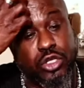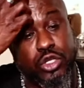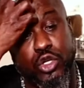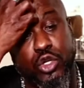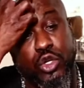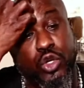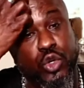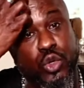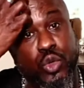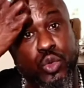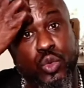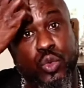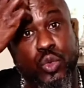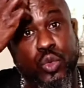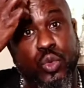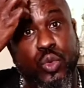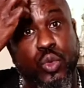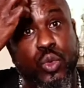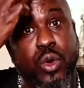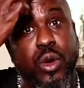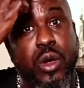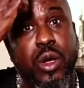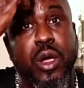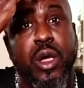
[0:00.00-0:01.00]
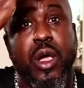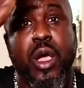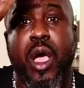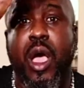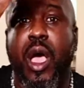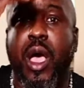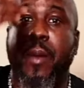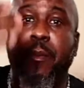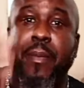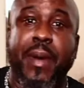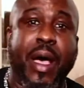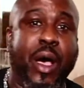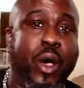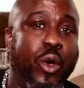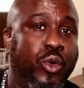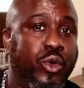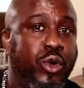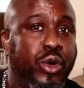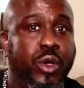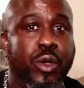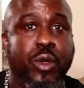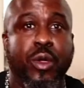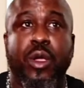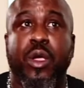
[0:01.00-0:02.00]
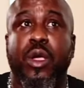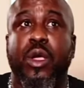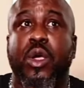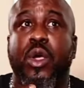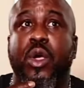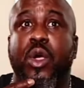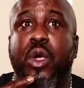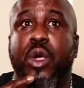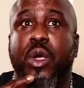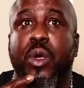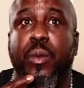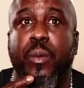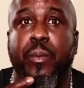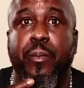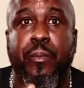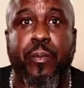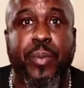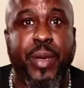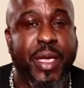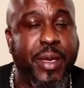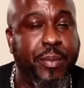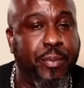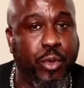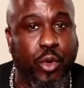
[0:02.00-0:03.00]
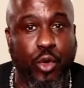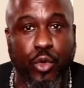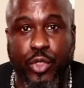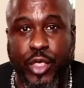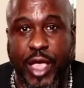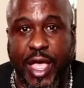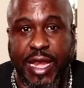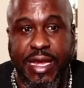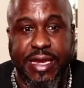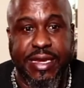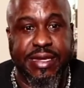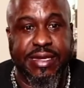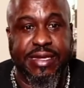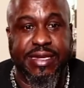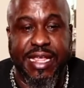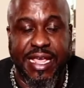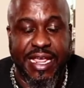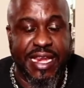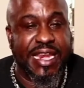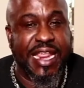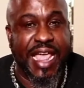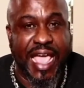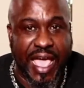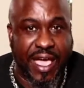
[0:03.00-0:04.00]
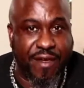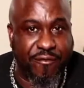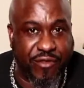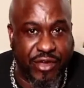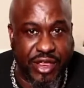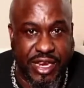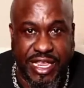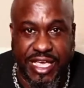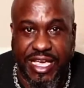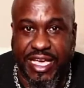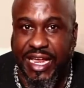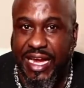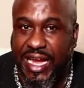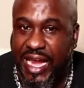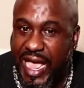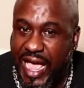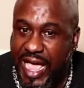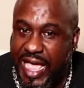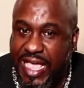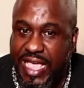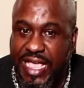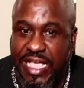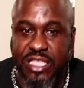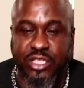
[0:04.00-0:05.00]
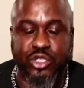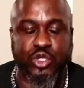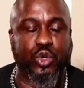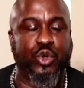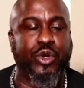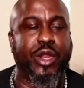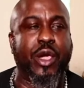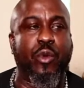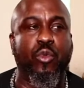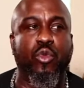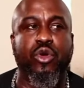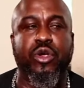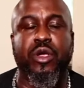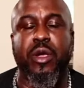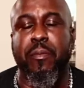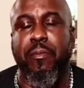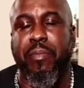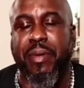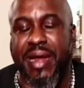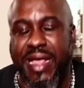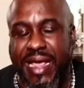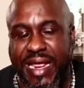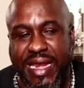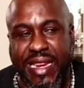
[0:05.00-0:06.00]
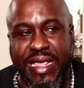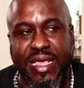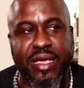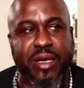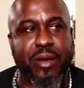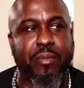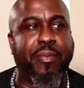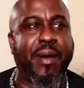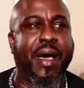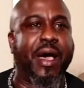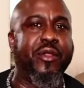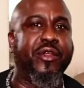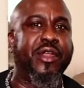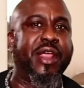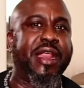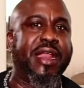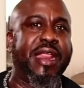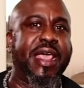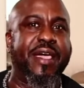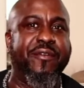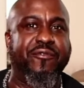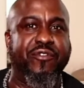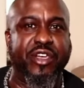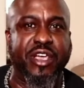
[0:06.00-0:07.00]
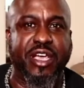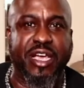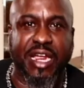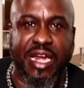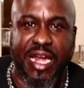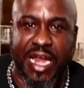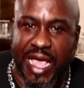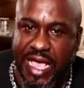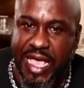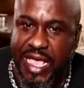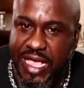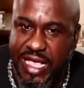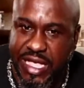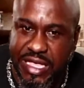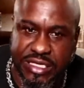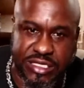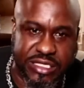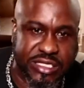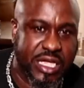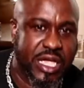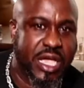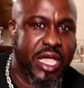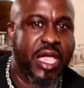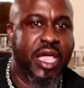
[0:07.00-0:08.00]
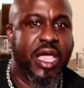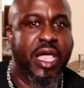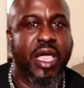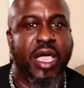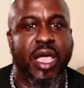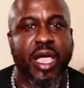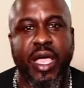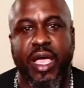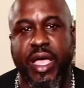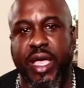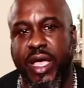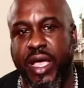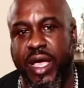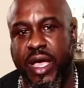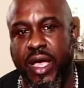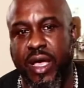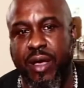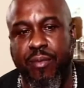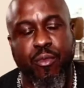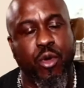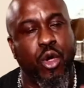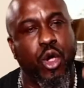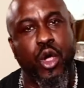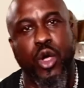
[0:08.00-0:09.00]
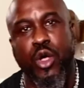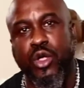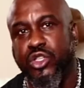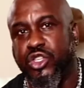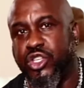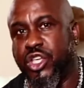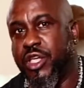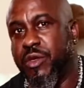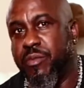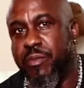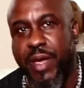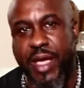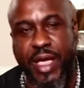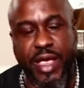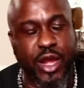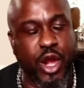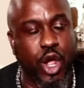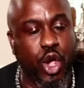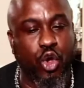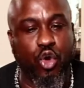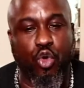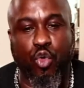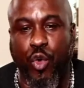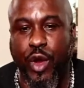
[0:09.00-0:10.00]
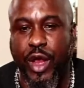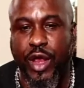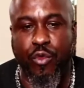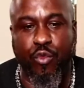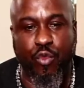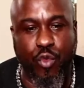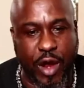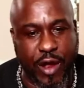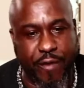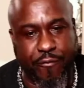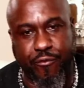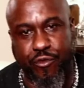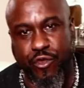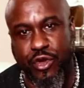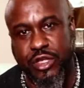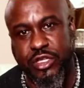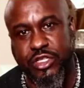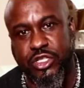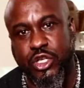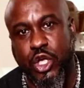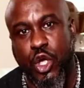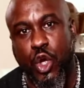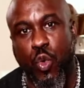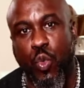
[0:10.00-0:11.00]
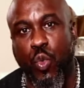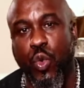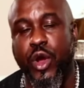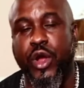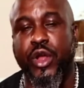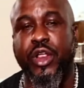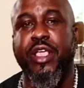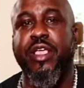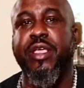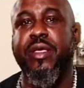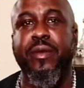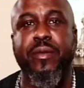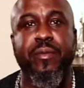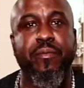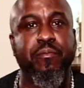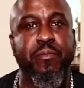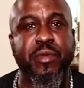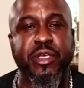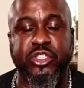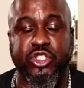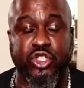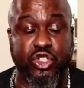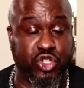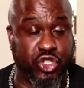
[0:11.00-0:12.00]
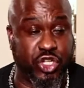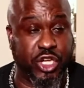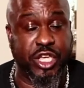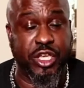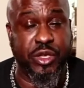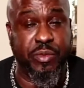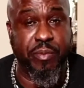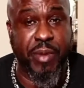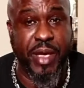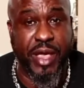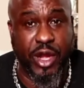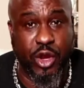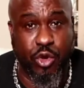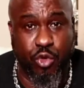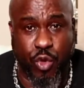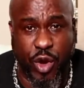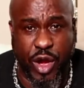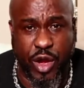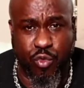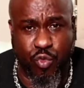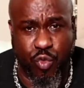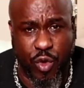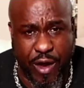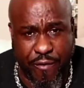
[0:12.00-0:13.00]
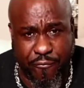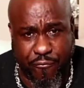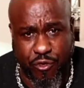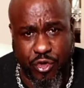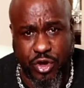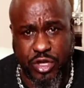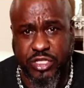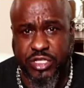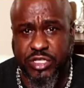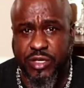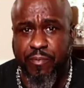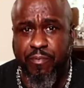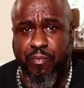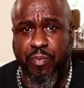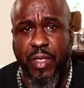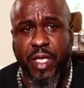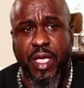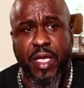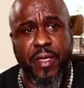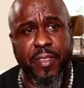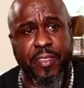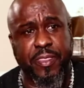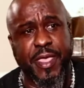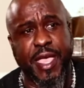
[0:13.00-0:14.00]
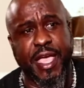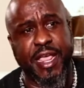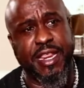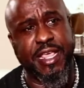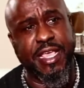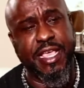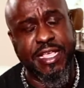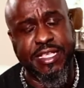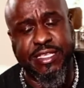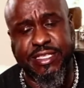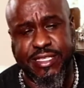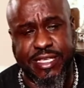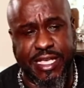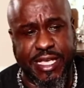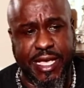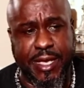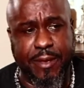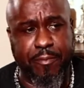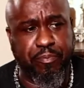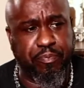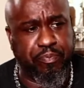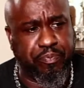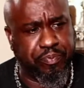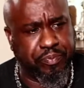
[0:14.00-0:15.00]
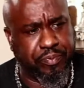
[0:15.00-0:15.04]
to you about people that didn't have any clients or that were complaining about not having clients. G made a great reference where Mr. G made a great reference that he said,